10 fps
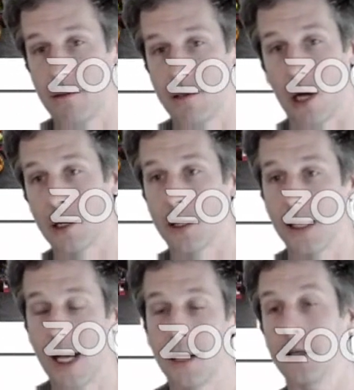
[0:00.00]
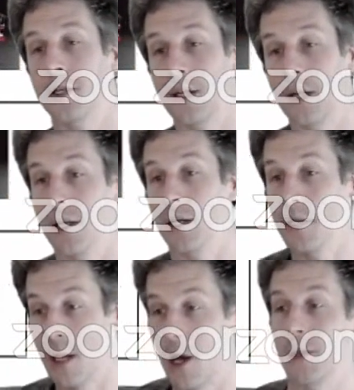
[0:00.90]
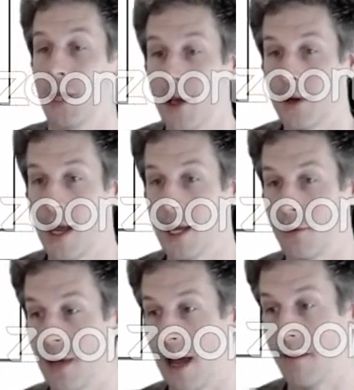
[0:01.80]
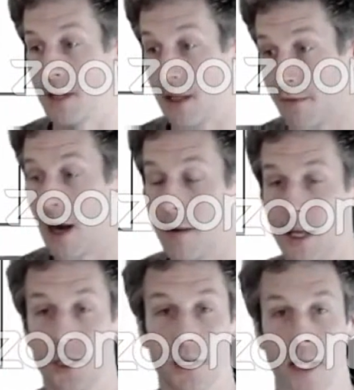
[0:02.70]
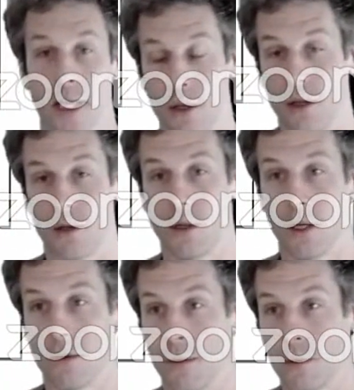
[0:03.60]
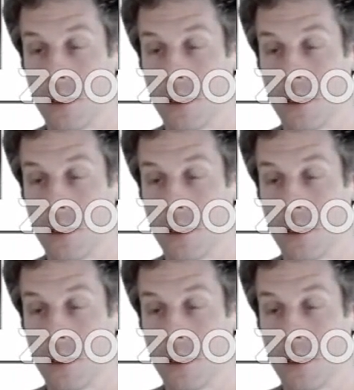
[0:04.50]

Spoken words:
Docker containers, and on the other hand, we have the environment, just like we would